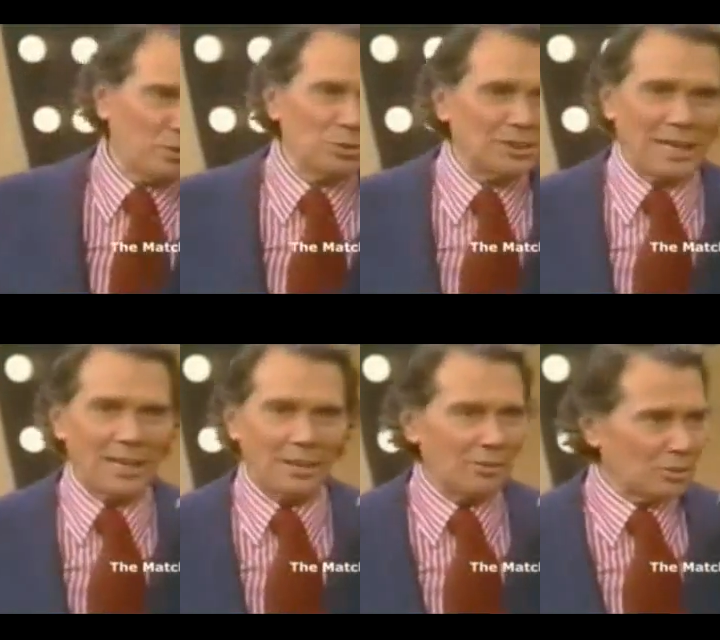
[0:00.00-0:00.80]
who's had
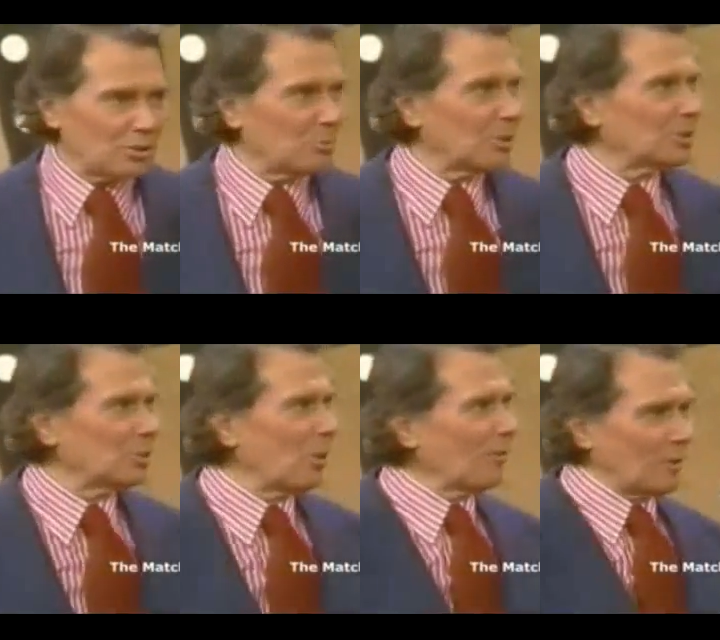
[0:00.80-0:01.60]
anything to do with this,
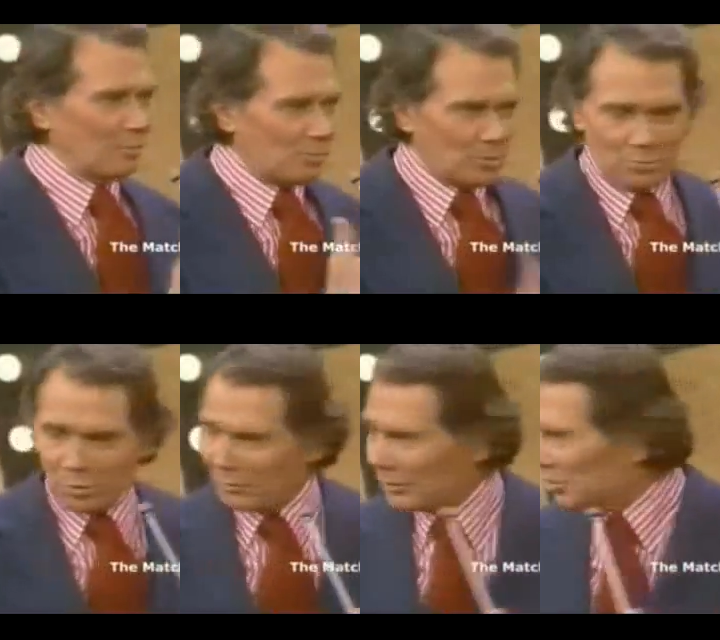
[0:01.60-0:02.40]
all of our the beautiful